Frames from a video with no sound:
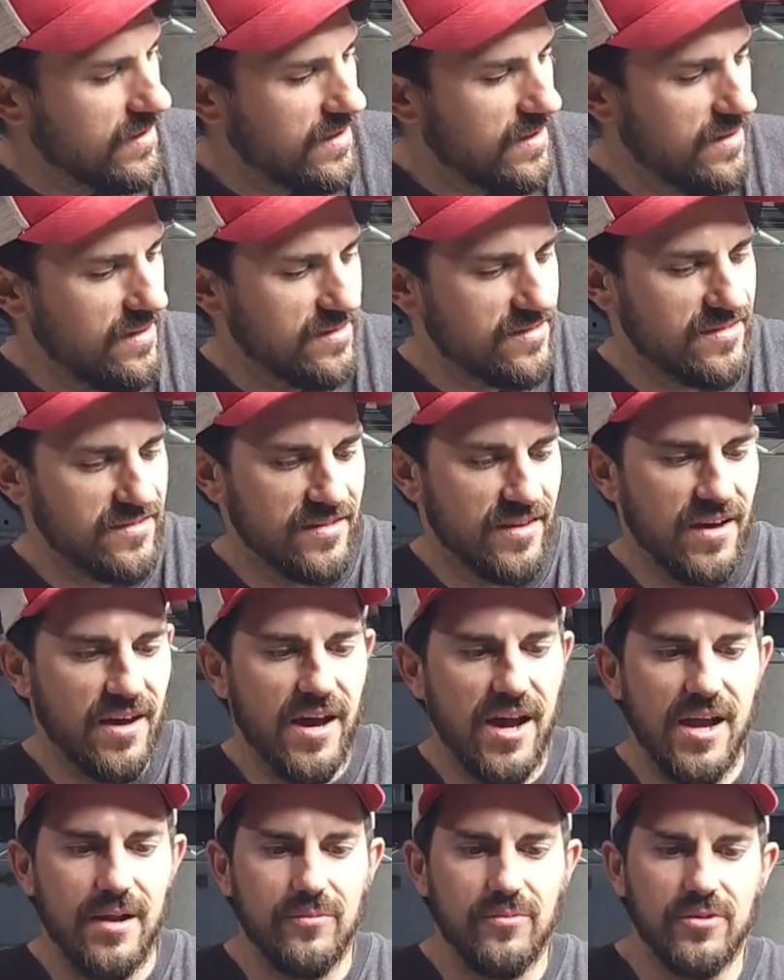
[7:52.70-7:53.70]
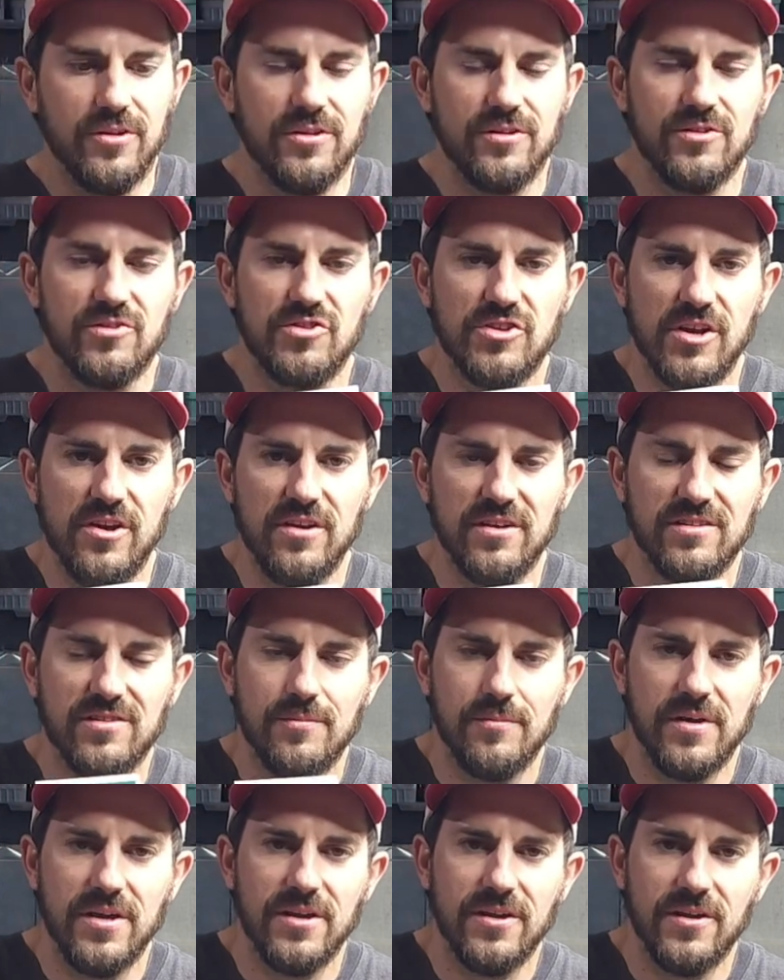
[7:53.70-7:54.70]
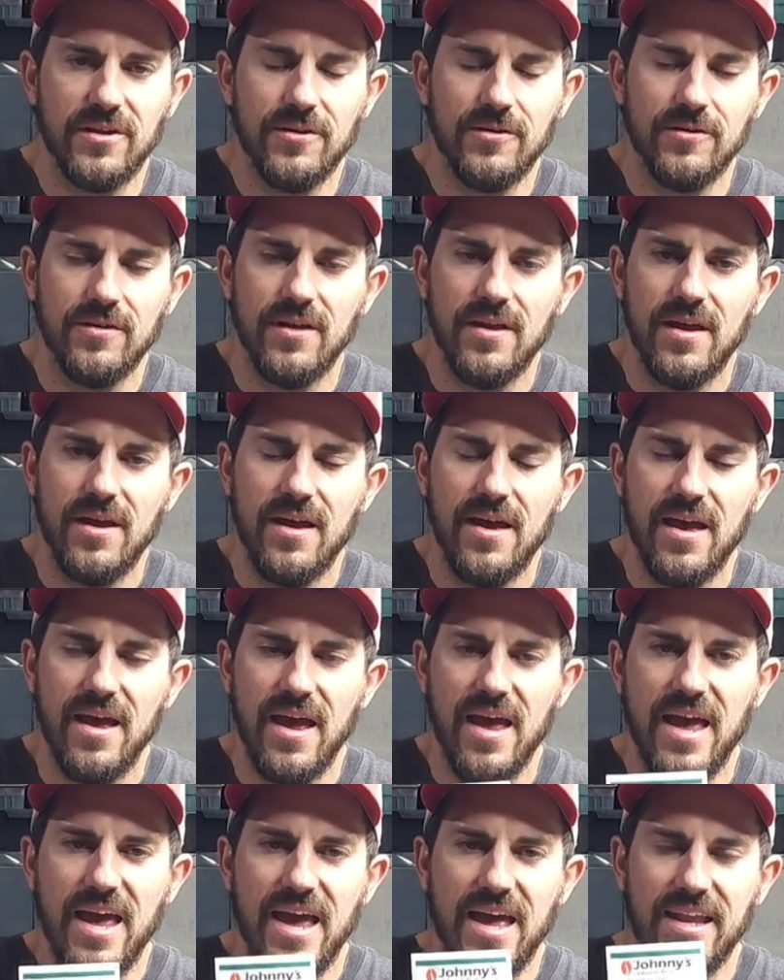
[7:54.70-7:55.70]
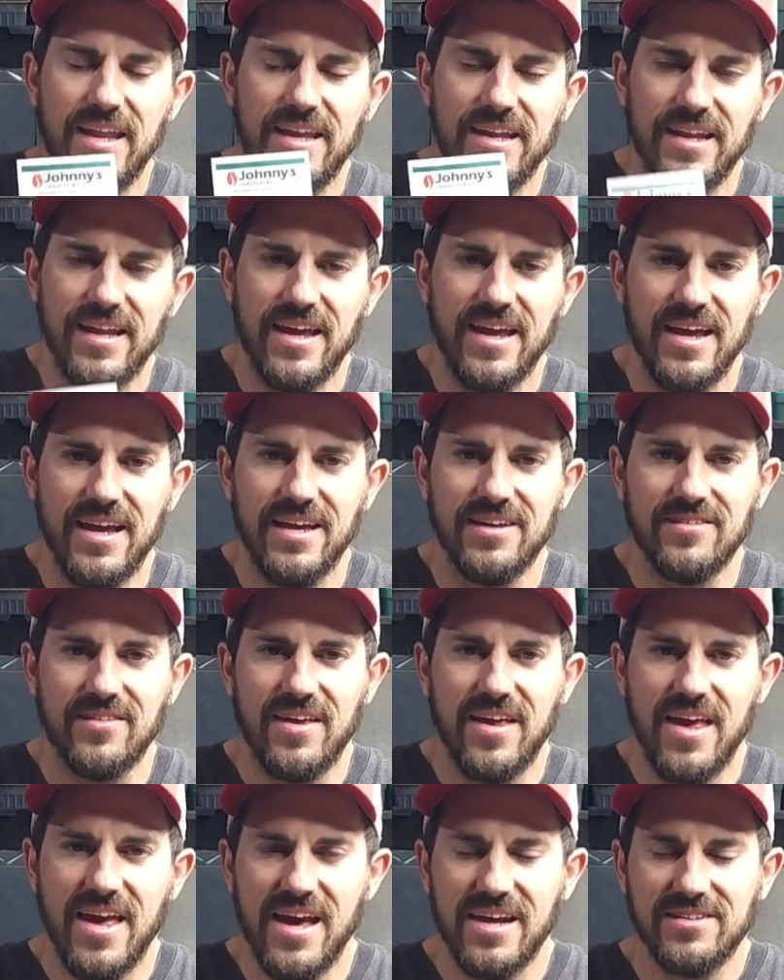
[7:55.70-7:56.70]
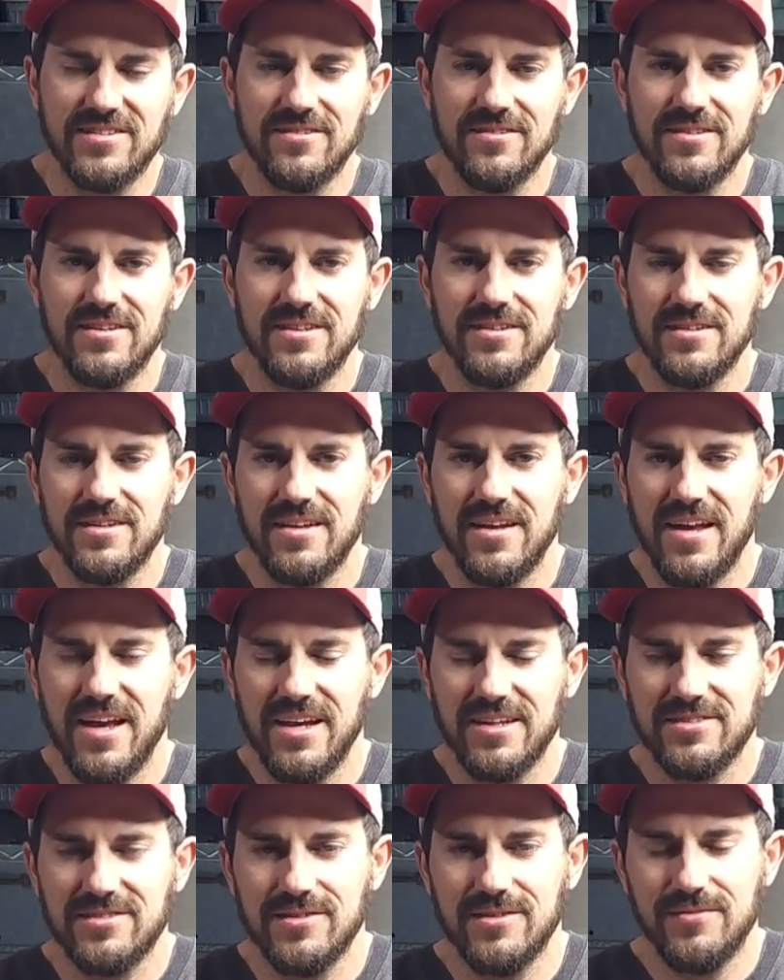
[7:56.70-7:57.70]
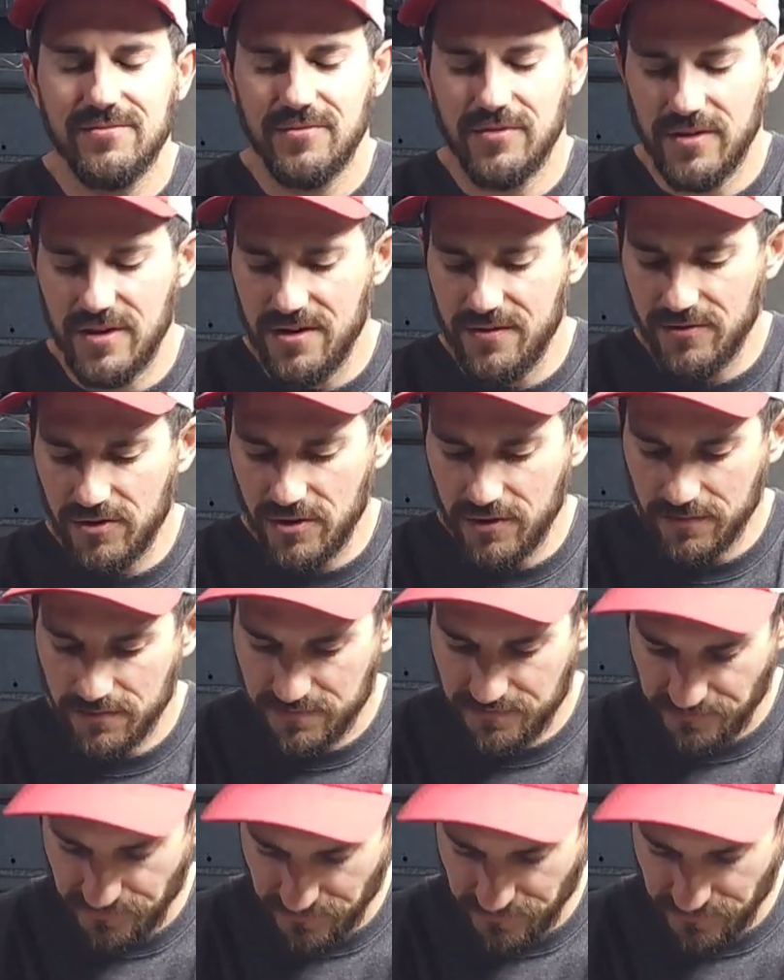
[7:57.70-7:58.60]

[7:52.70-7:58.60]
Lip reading: And this is a hybrid cherry tomato, and it has excellent flavor.